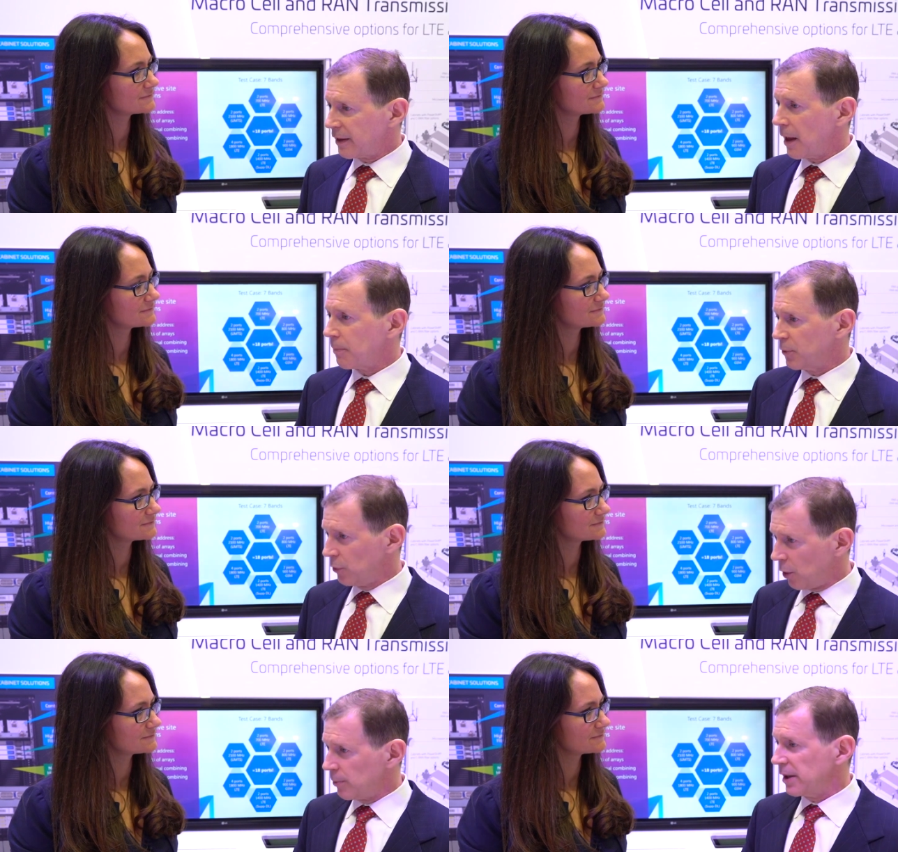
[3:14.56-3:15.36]

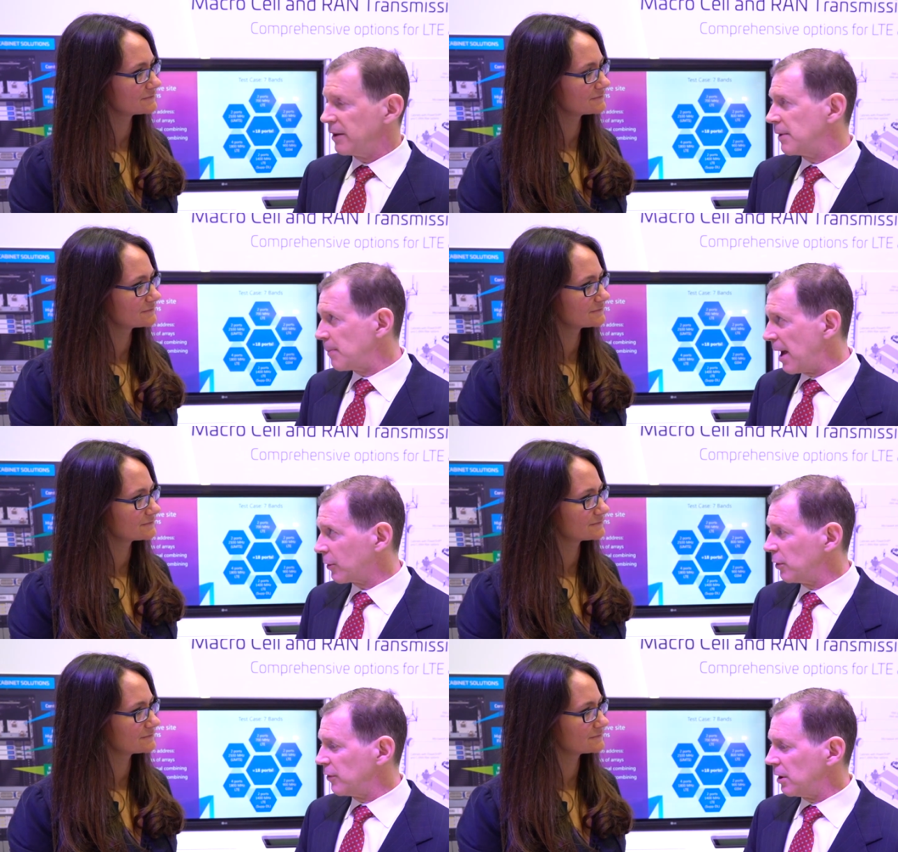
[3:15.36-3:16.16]
Speaker 1: except normally in the
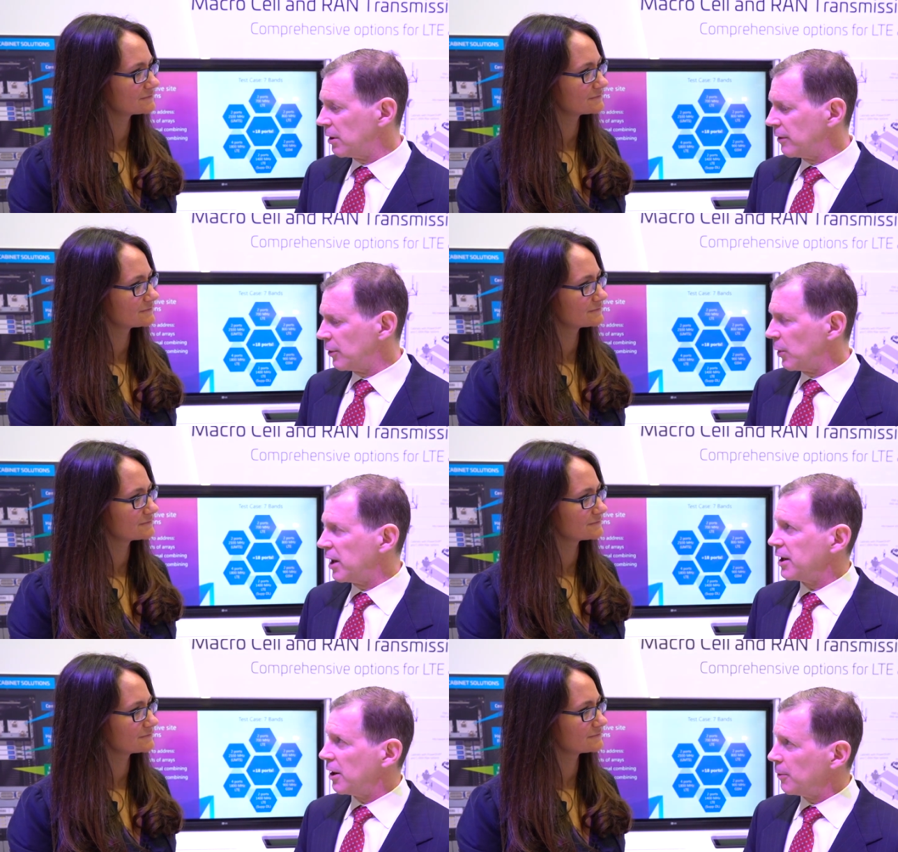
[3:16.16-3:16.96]
macro, the, the
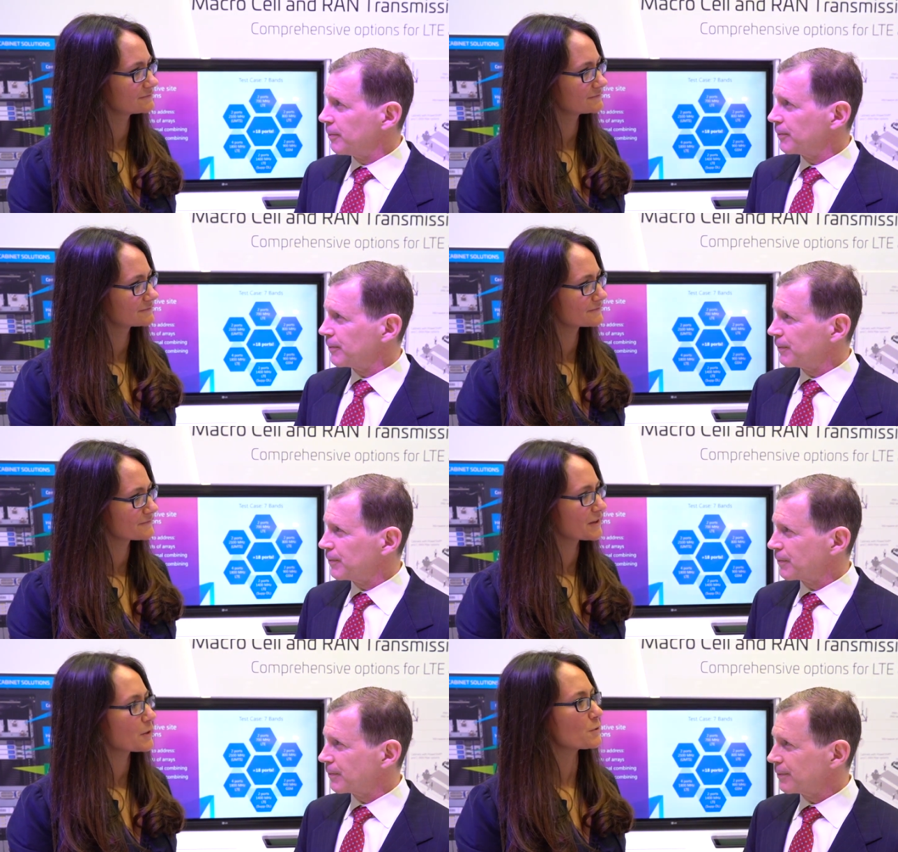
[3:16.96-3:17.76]
radio.
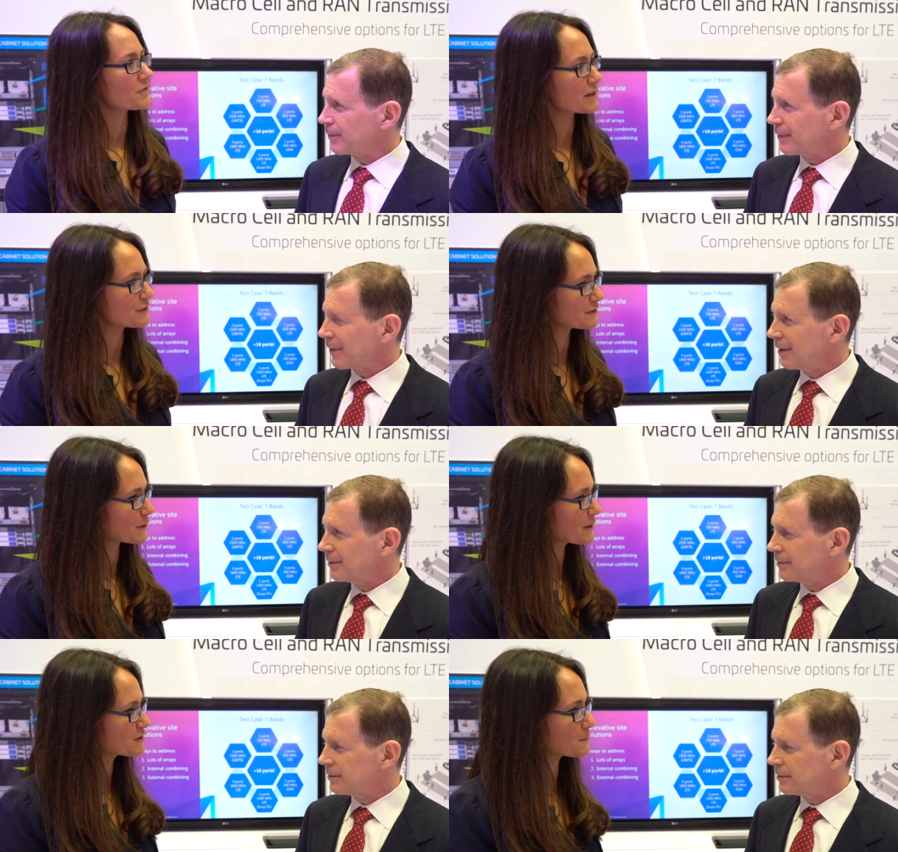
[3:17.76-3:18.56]
Speaker 2: Well, thank you
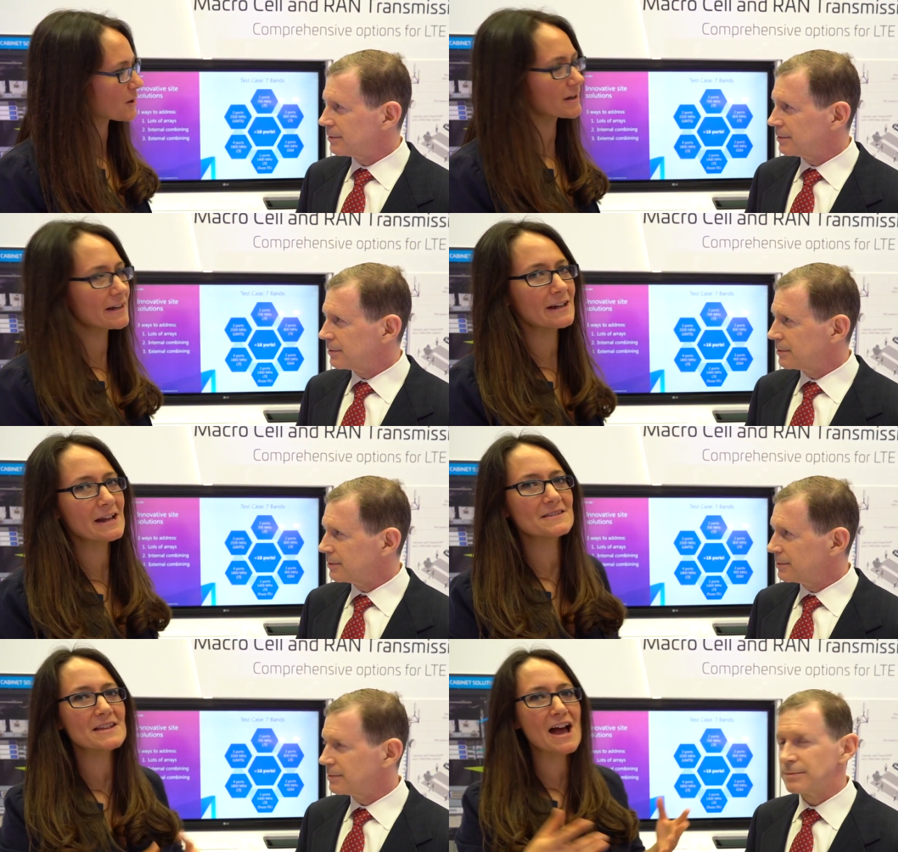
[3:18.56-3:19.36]
so much,
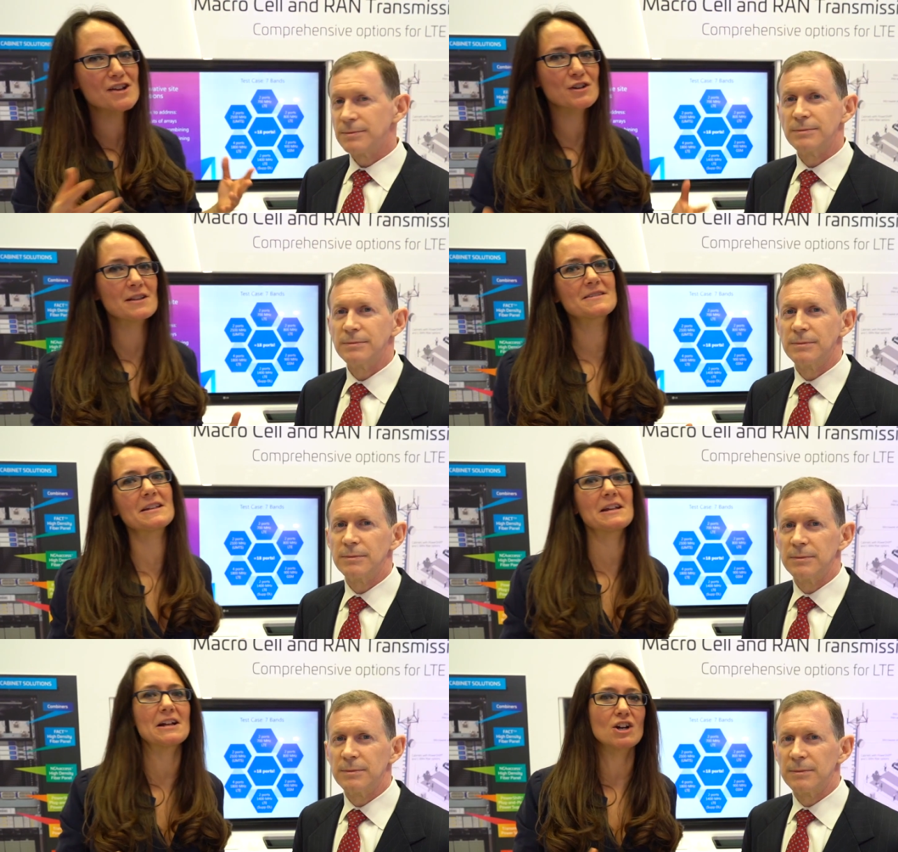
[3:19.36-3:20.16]
Marty. As, as you can
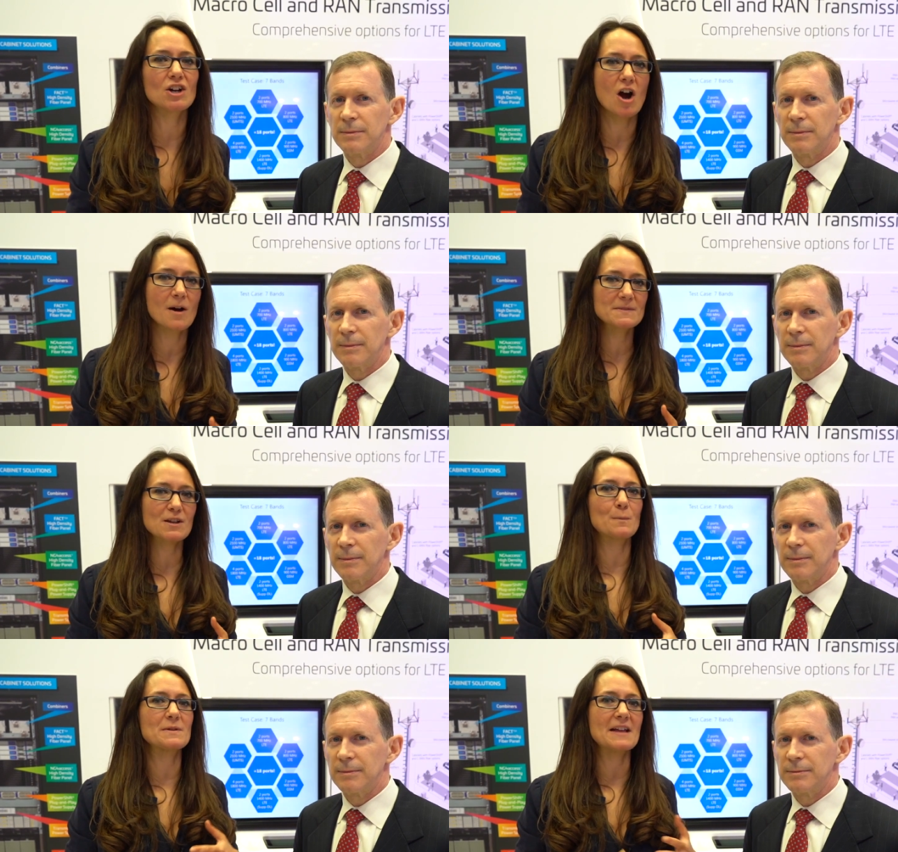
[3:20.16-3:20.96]
see here,
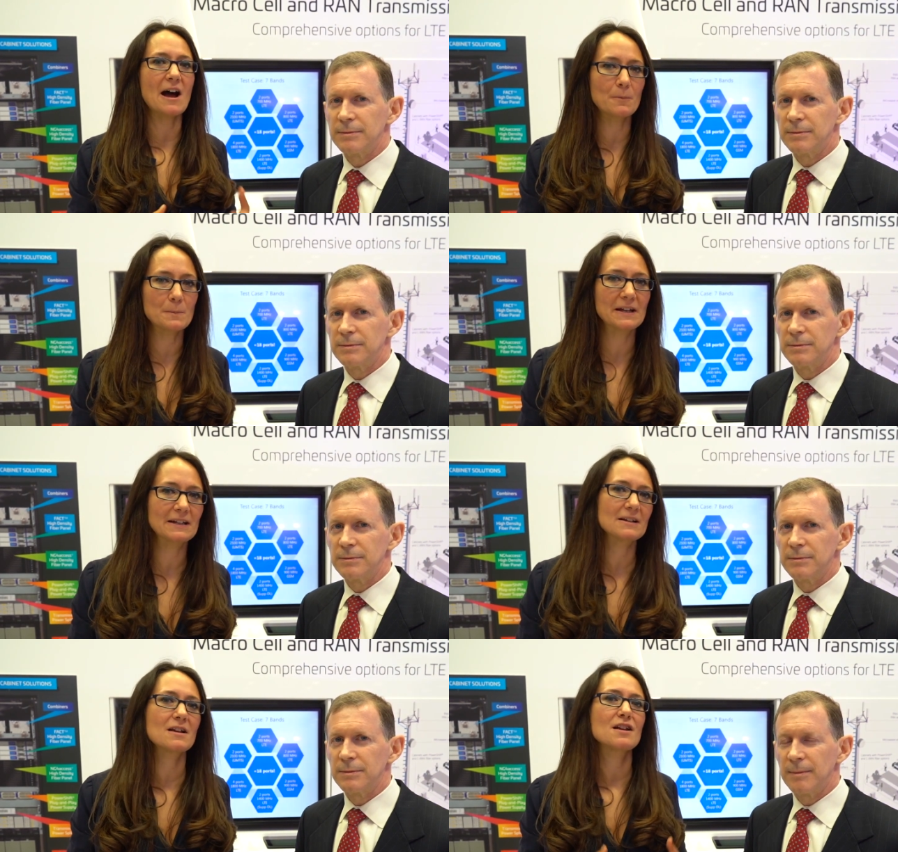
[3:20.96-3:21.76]
CommScope is
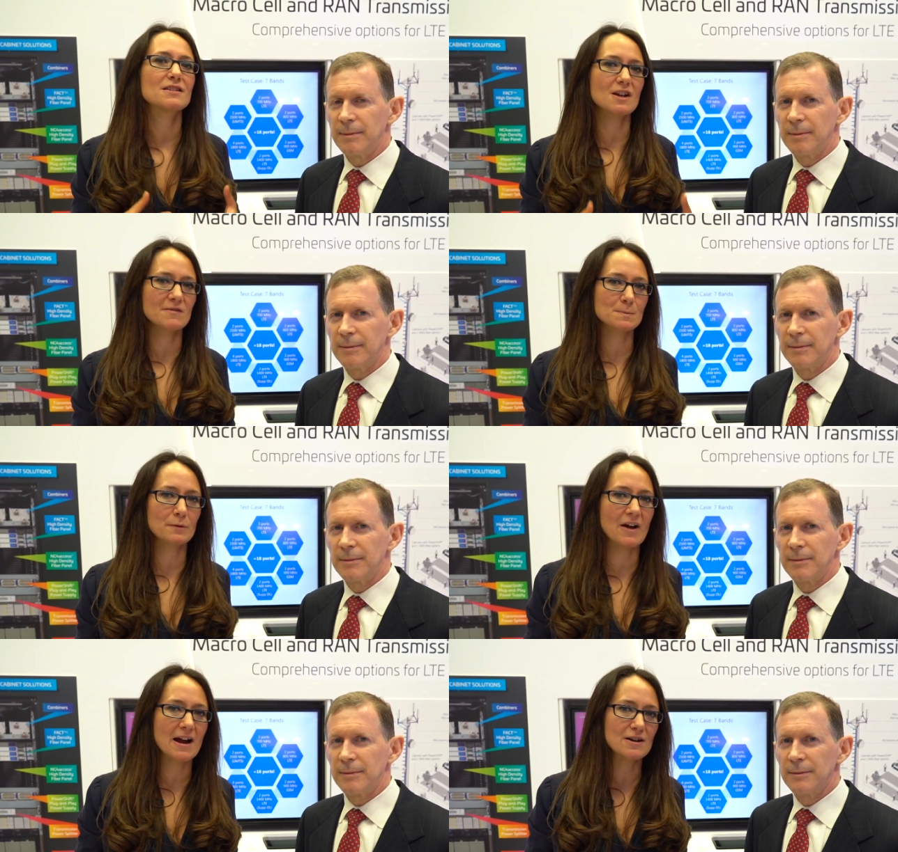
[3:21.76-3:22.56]
helping service
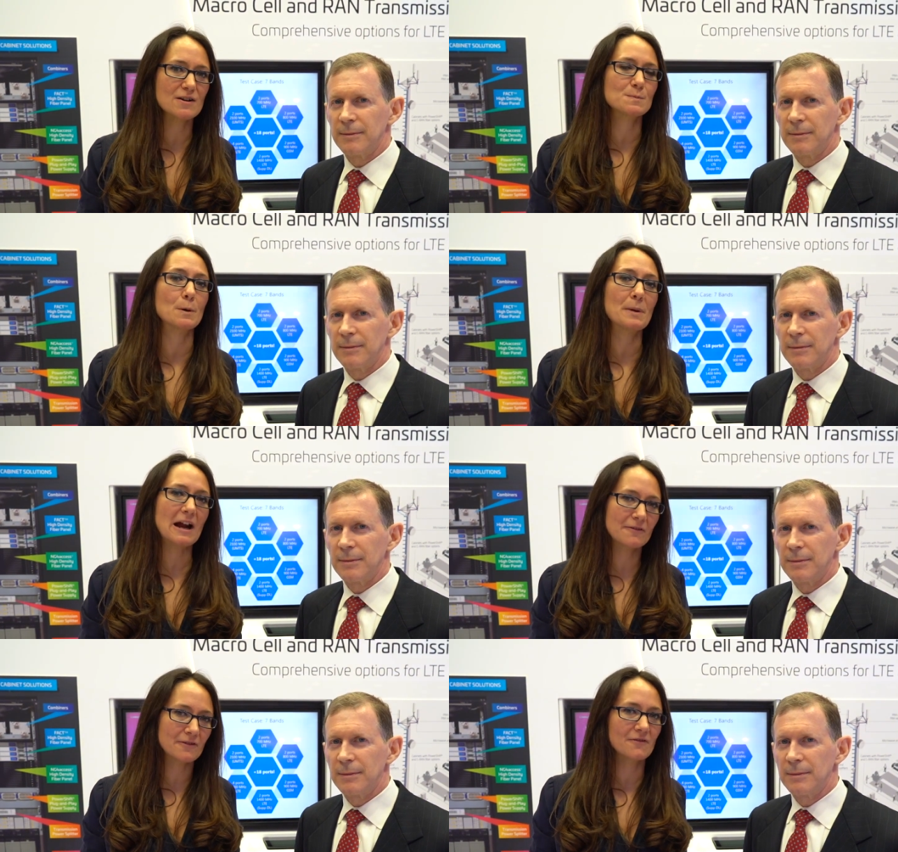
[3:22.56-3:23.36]
providers
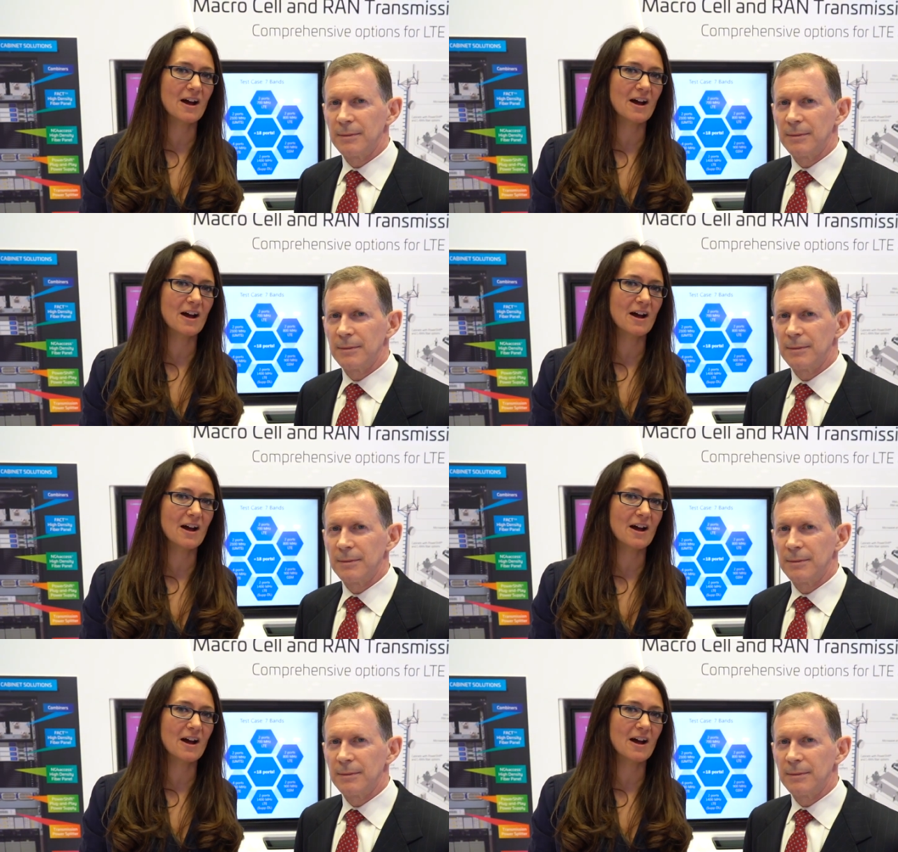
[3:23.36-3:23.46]
prepare for